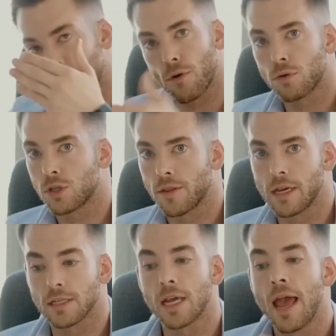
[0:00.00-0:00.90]
gonna focus
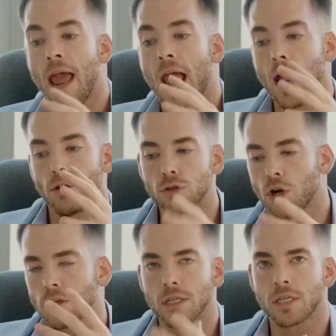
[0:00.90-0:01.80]
on this. And you
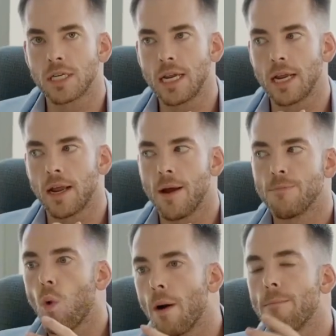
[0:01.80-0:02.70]
start to see
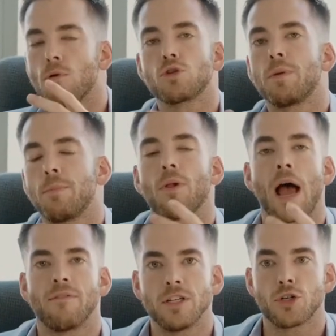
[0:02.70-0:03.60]
what most
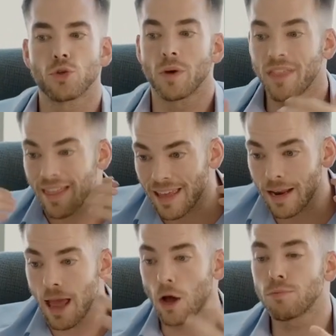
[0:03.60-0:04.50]
people have issues with, and
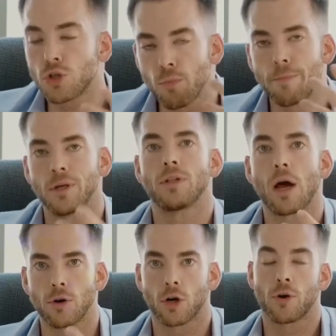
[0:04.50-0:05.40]
then it helps you
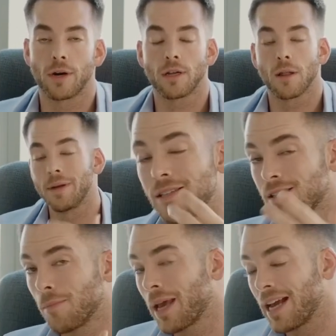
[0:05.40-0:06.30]
build out your curriculum. In
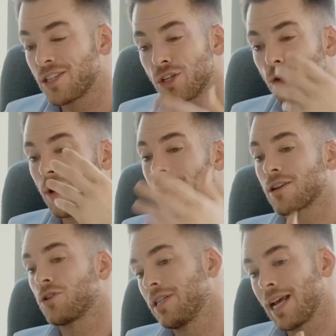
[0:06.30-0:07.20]
some cases, you can
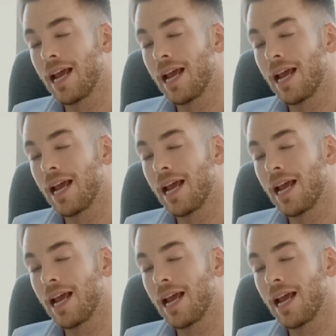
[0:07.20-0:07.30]
actually